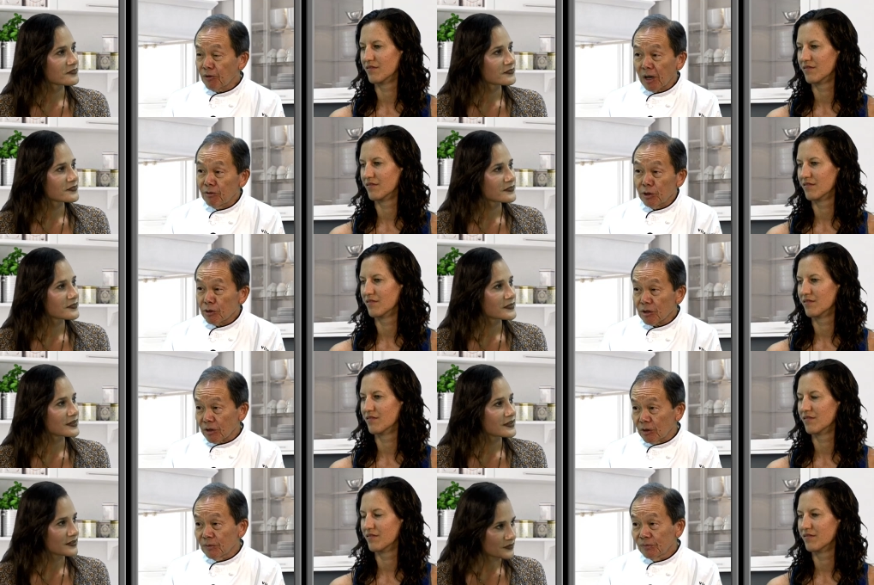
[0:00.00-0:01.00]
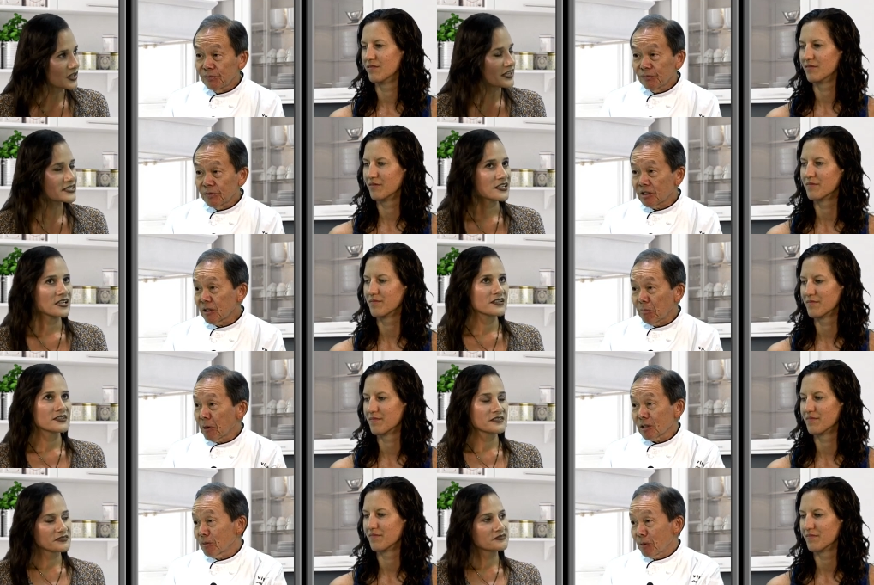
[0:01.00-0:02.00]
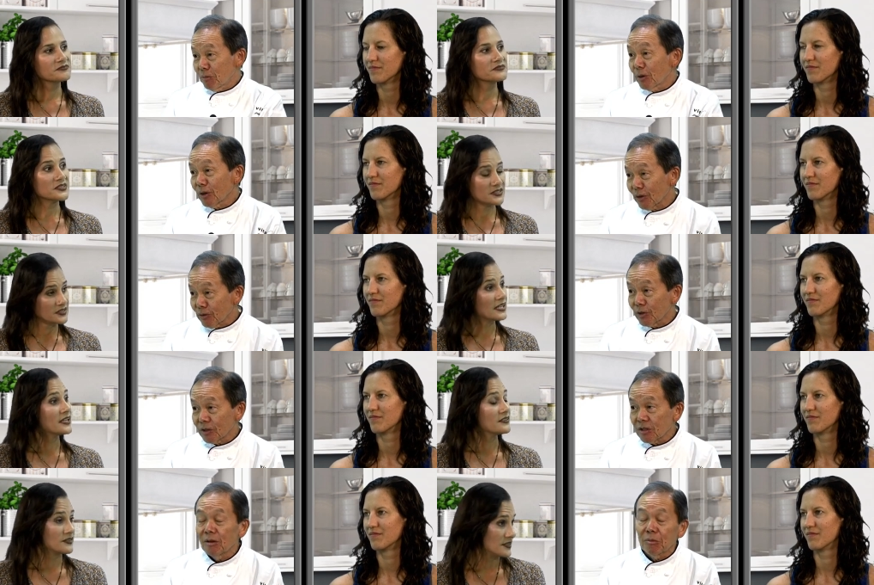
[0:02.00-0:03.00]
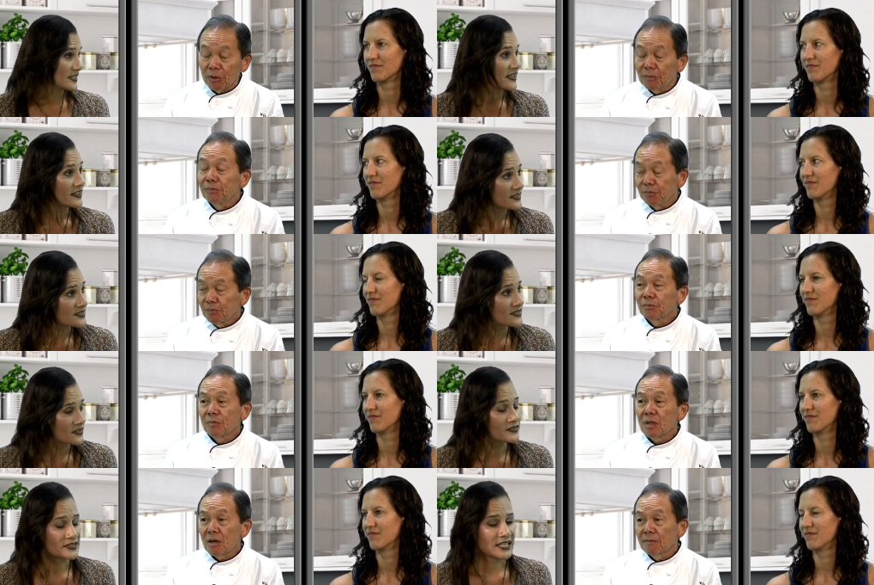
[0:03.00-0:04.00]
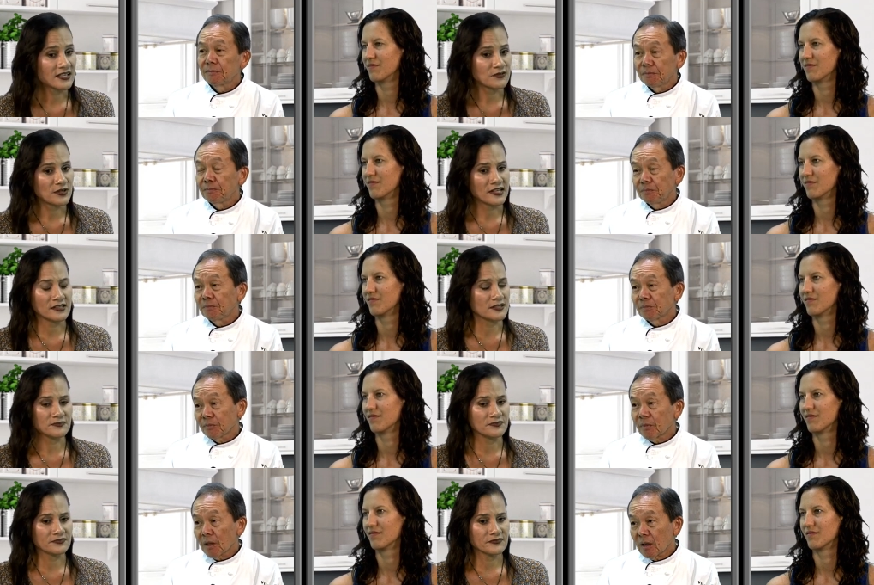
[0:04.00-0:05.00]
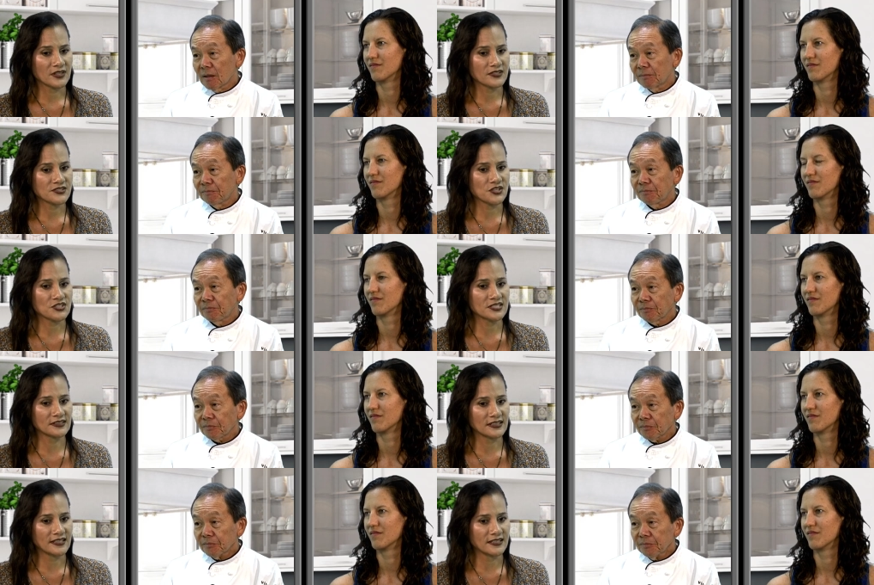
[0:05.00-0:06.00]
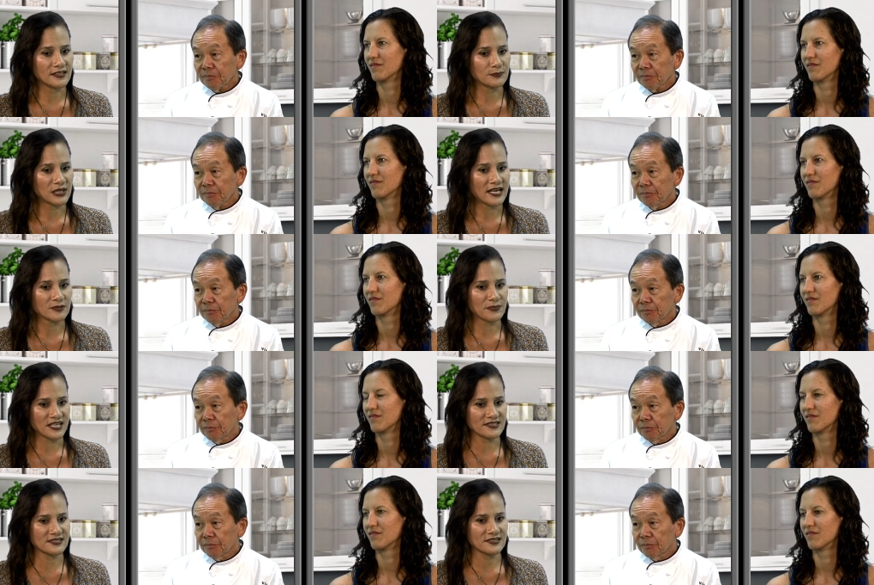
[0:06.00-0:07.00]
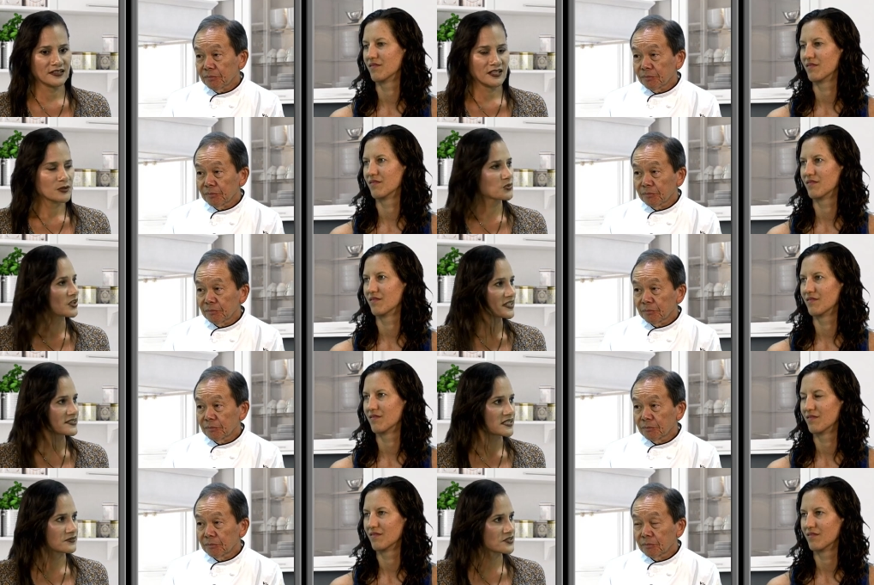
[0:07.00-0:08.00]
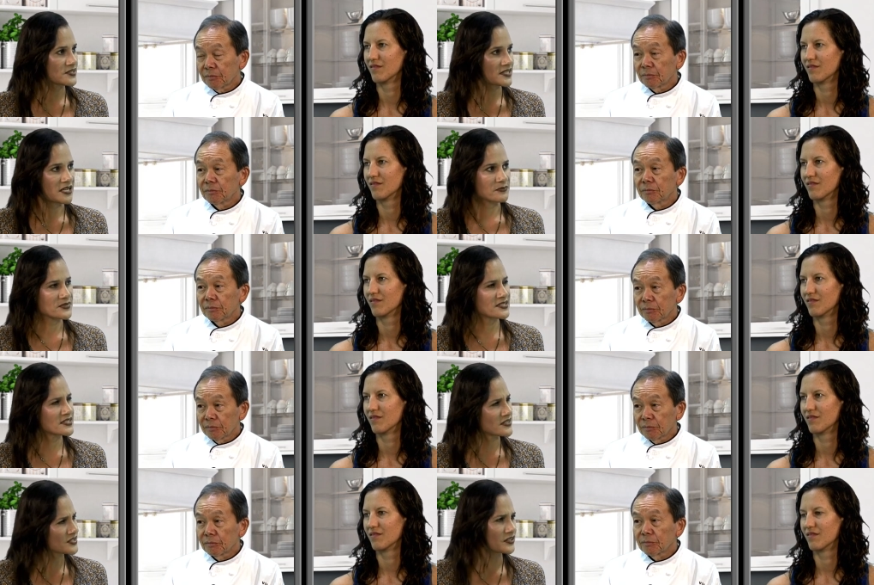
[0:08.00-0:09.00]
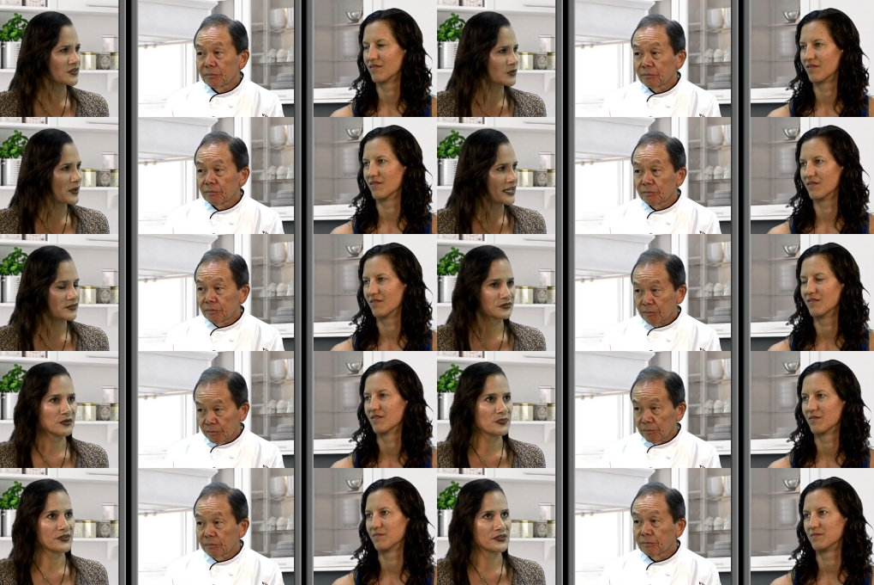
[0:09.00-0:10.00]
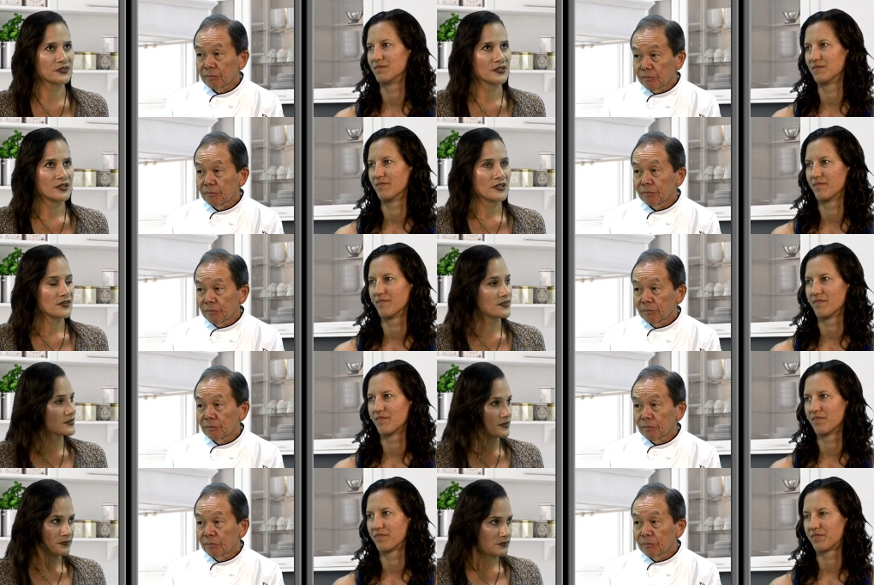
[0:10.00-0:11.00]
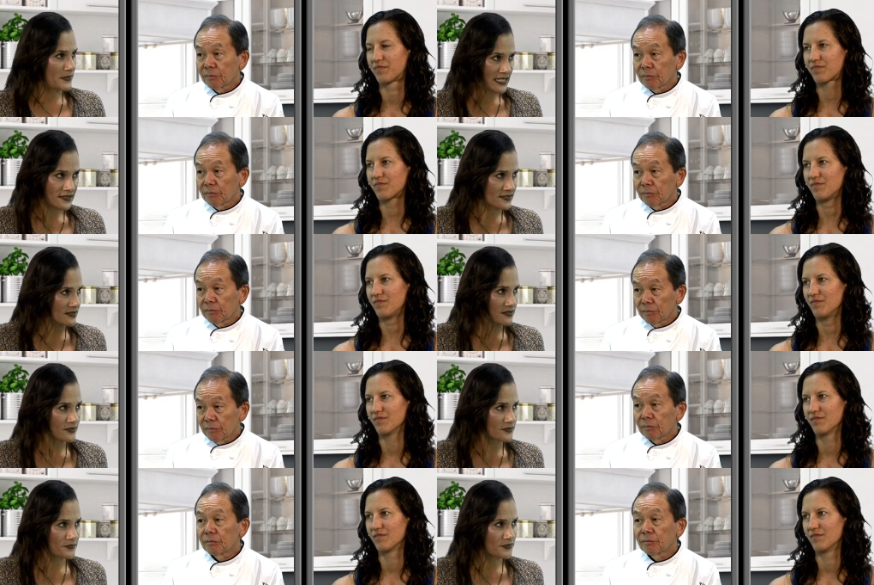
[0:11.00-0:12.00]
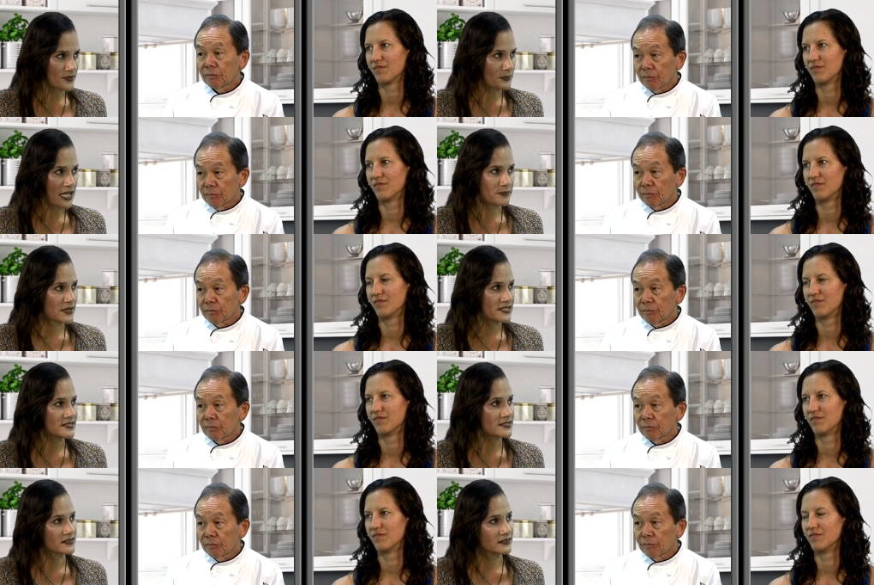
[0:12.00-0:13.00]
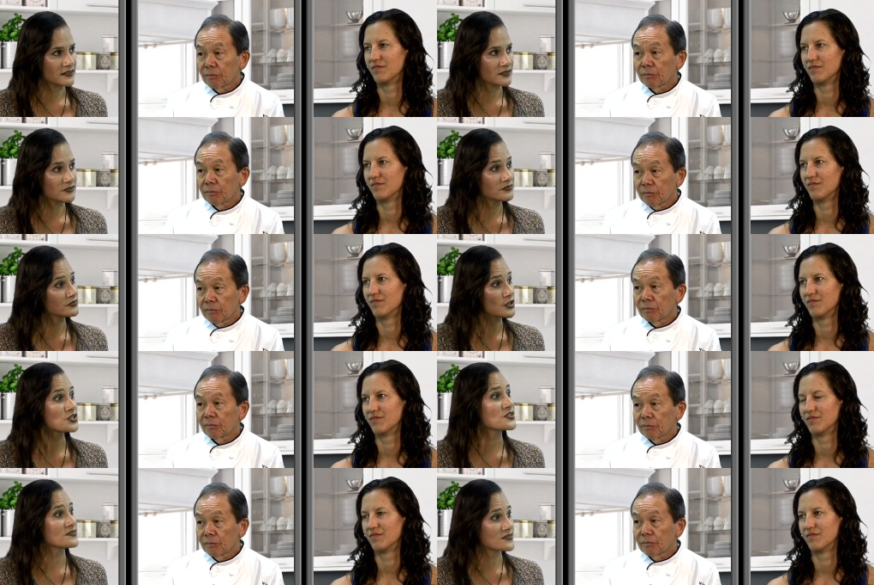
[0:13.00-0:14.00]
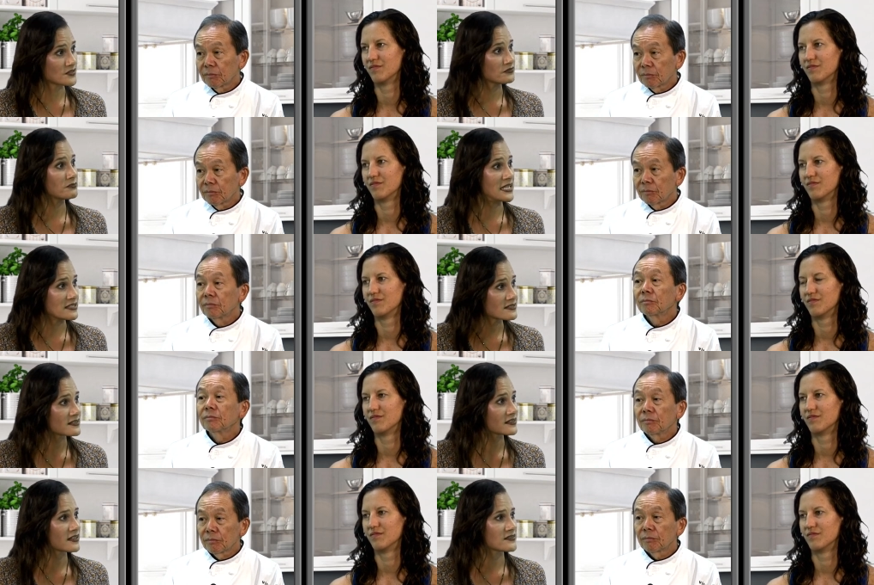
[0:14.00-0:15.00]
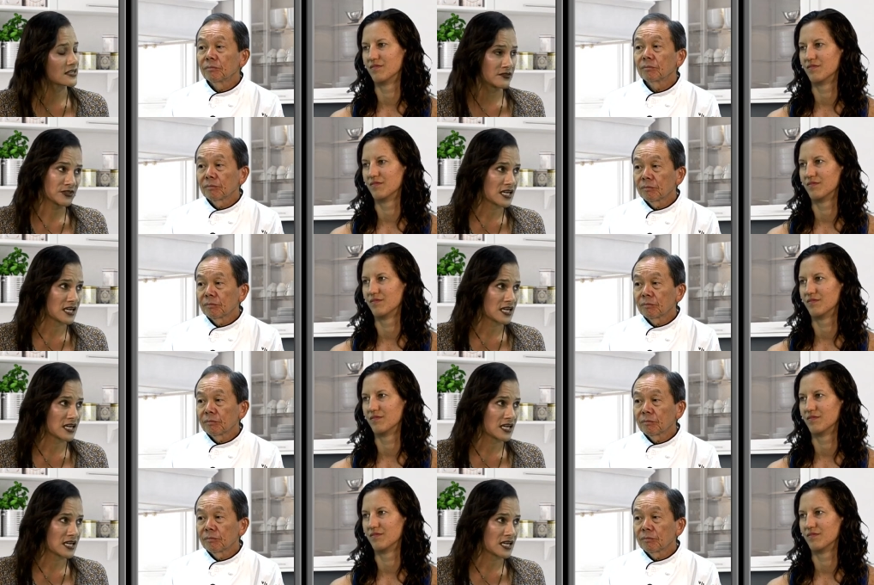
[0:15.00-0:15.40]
Speaker 1: five years ago.
Speaker 2: Right. Just the Impossible Burger, for yeah, example. Yes, yeah. yeah. Um, certainly plant-based products have just come such a long way from the, the meats, the, the plant-based uh, versions of meats that, are, mm-hmm. that have